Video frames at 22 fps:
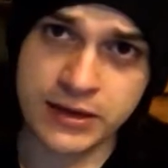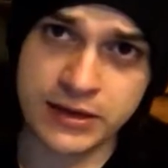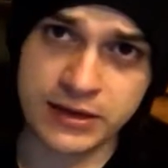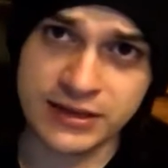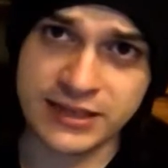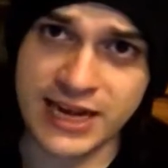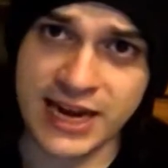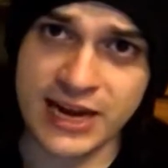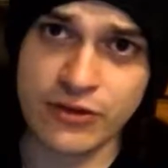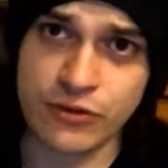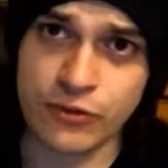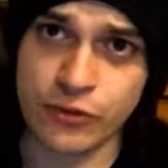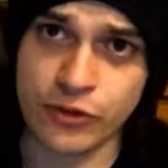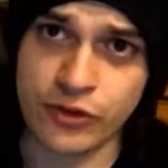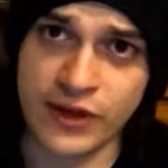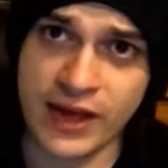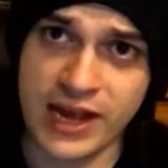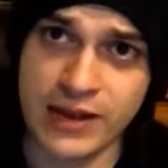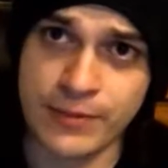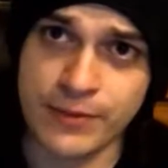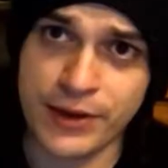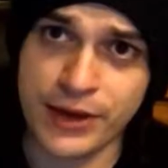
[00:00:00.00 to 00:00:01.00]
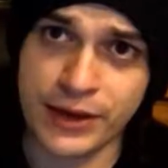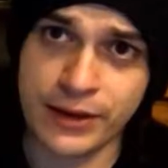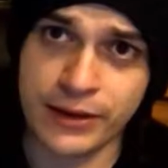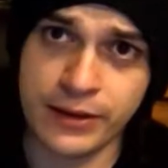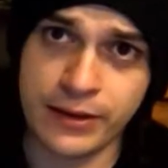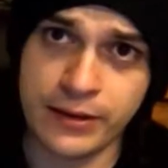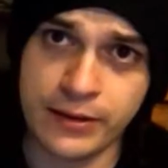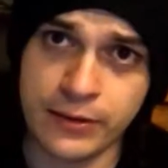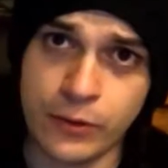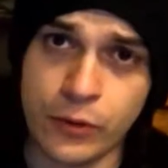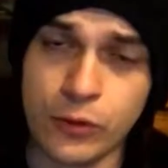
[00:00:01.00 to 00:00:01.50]
Dangerous Gaming,
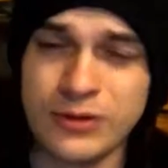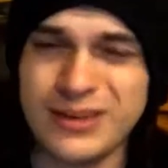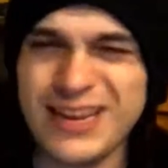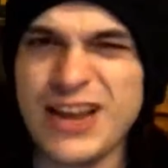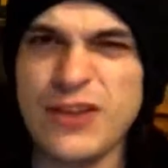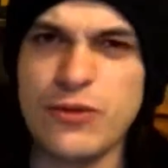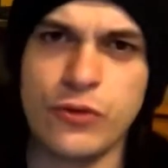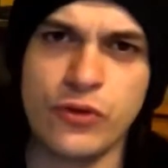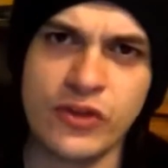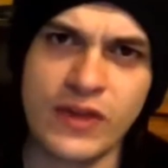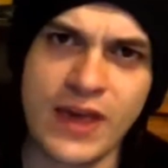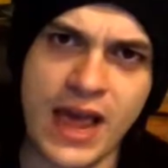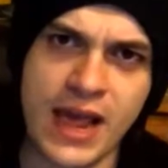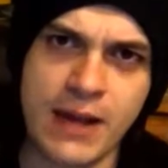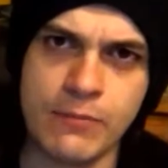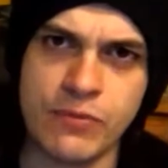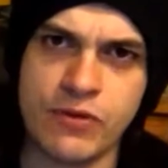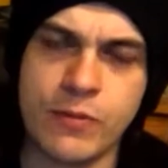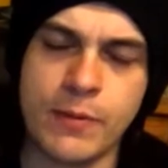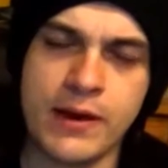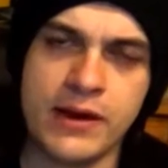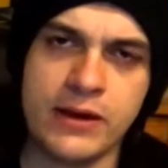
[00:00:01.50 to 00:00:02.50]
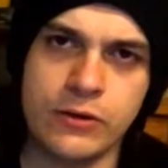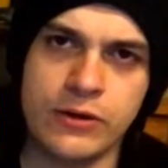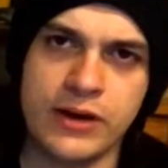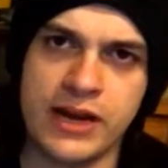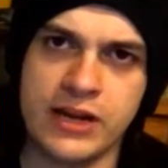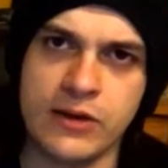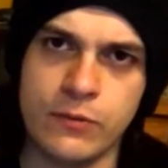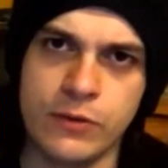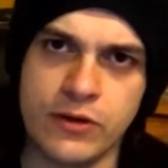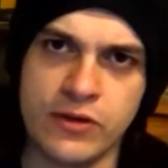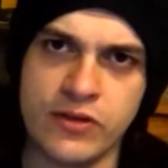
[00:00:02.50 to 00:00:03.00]
or Dangerous Games, depending on how
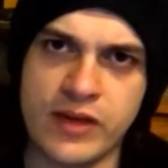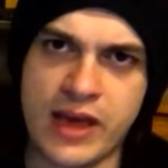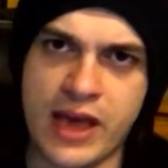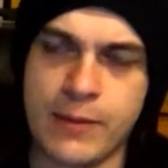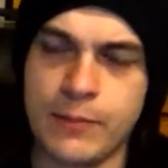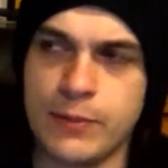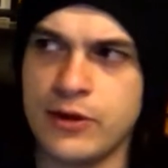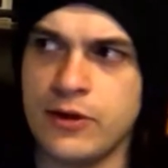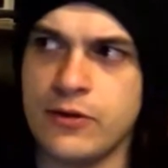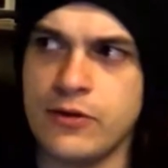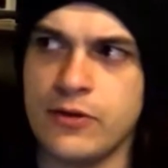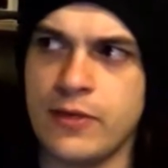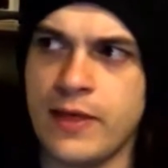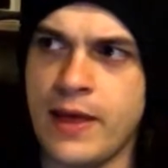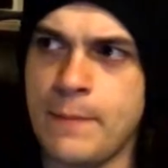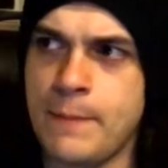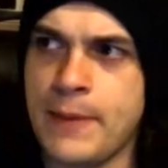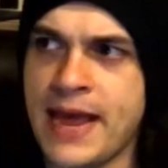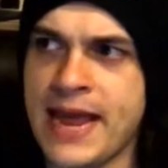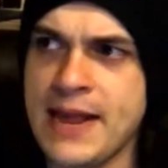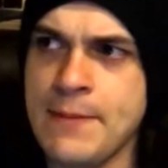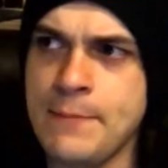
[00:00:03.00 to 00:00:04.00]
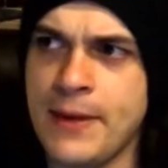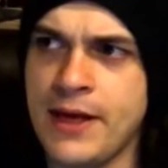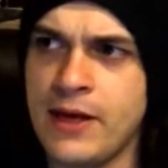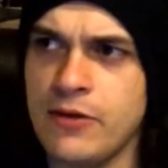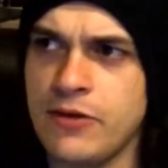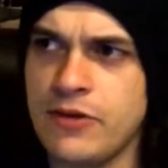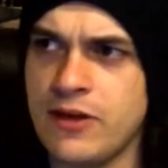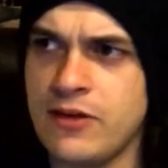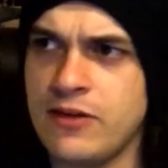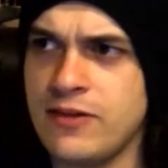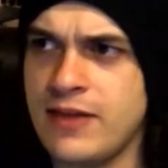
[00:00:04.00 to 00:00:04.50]
you want to say it, because their PayPal
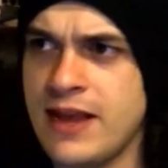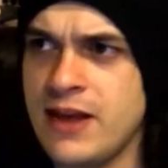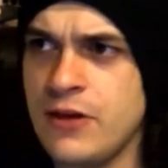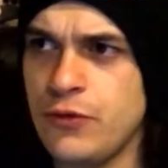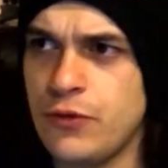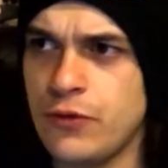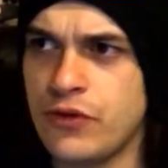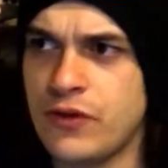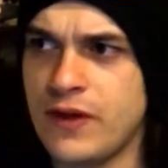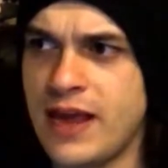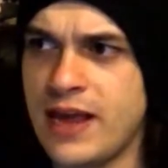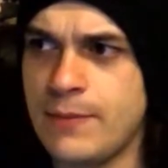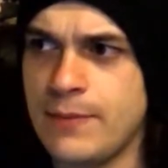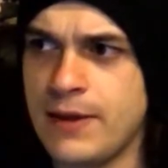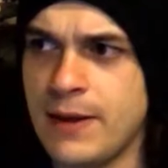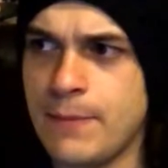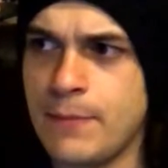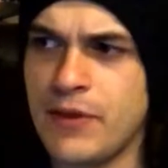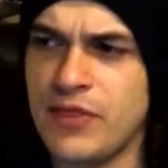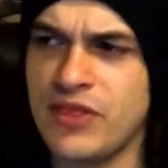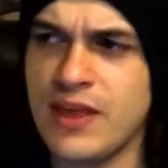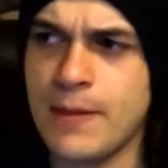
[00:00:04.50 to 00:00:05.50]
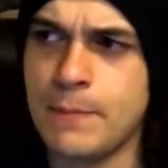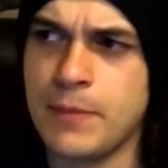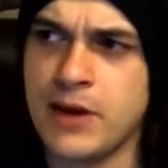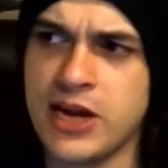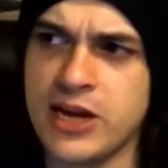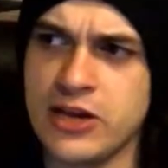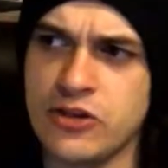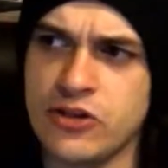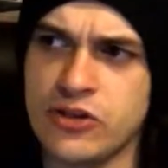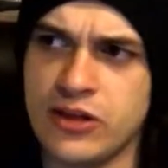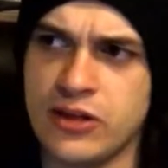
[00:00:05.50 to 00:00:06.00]
says Dangerous Gaming, but their
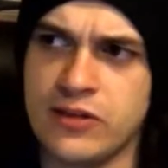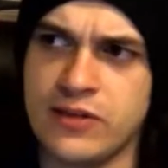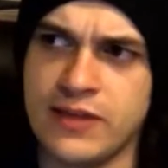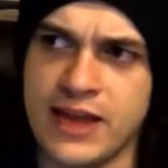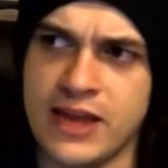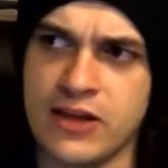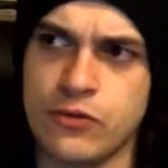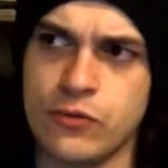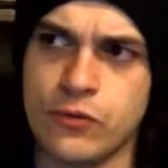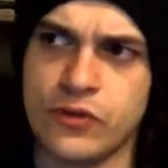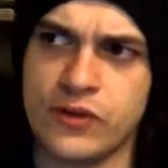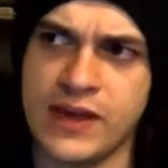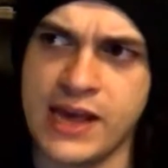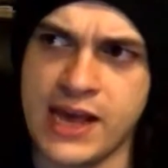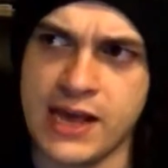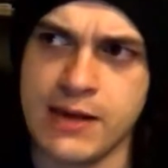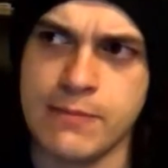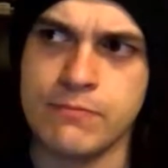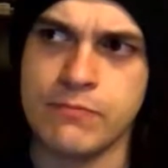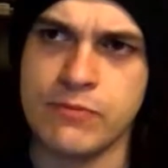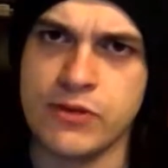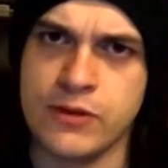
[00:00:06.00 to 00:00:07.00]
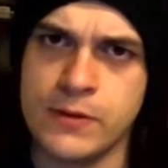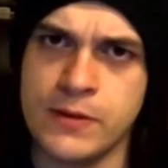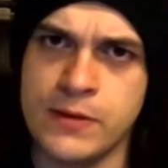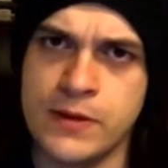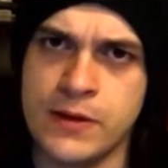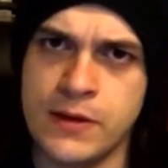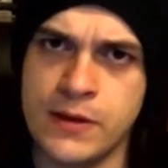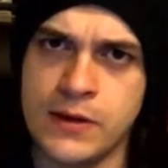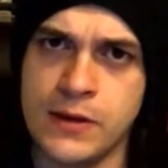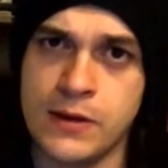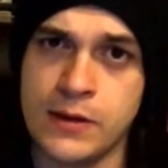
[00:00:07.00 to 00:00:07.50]
page says Dangerous Games.
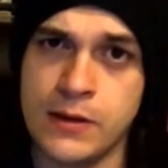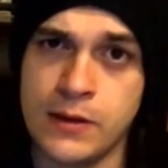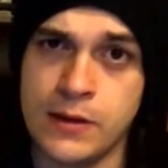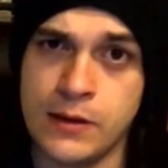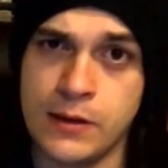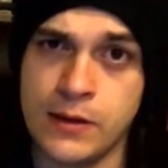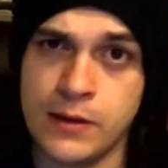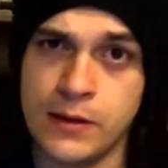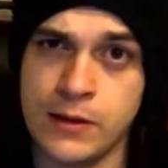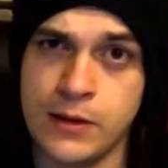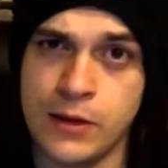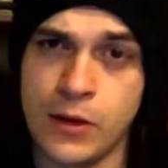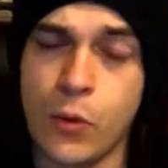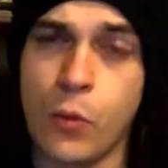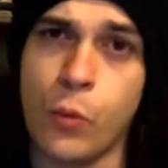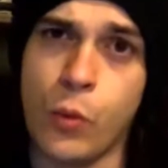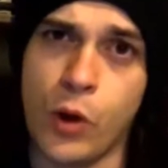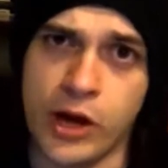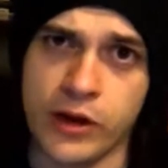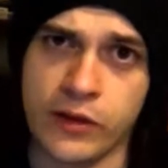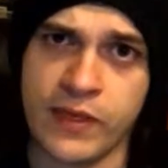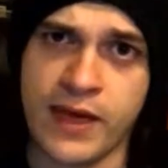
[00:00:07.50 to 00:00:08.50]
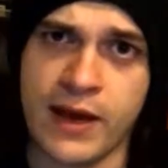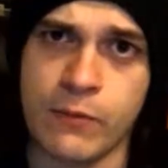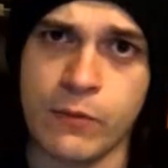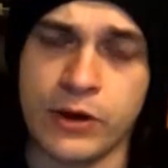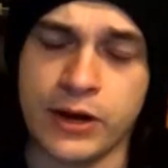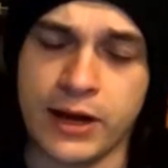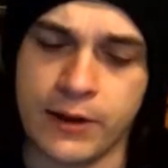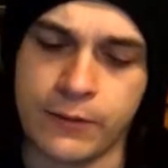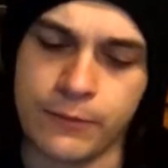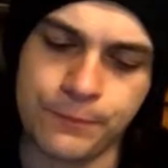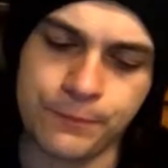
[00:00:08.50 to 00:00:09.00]
Work that
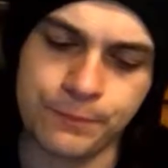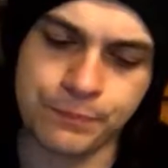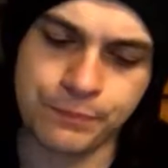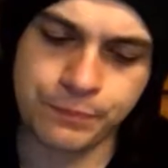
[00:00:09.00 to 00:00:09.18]
one out.